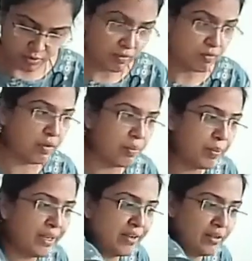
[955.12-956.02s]
flip
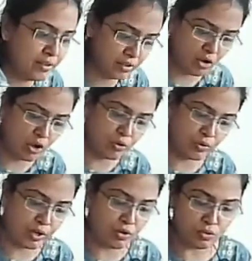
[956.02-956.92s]
it, or you
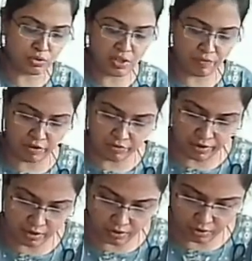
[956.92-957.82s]
can use different
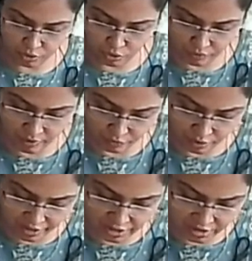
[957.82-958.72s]
one, new one for
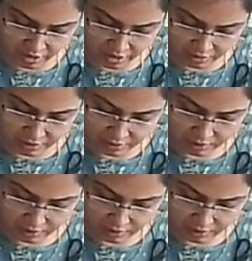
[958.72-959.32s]
each circle.